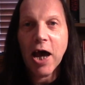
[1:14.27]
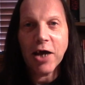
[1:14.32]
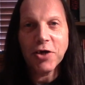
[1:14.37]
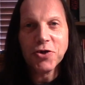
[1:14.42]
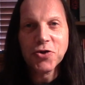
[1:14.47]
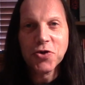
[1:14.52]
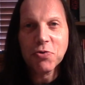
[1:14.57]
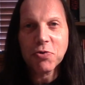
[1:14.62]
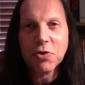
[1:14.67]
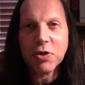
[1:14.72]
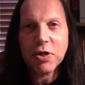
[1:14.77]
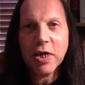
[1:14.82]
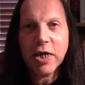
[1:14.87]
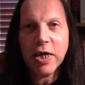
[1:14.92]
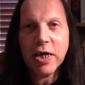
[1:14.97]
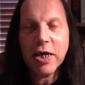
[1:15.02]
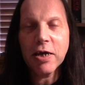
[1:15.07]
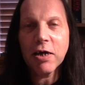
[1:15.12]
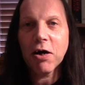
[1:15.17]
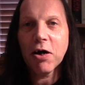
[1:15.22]
as you can
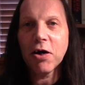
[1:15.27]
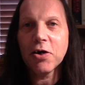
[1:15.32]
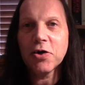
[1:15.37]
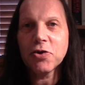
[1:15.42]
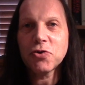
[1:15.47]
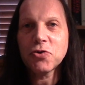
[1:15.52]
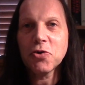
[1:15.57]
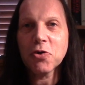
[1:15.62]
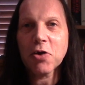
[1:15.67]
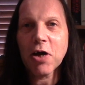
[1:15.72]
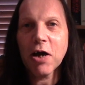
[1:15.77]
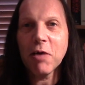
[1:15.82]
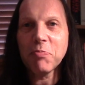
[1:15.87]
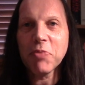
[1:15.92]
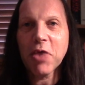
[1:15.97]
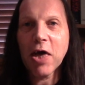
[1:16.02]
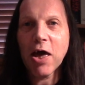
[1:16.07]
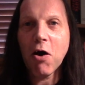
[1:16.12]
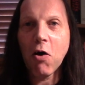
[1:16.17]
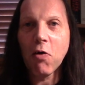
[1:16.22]
hear, I took
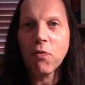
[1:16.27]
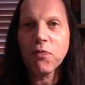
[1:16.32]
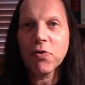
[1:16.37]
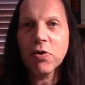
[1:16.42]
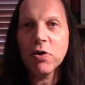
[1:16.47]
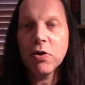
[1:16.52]
up their offer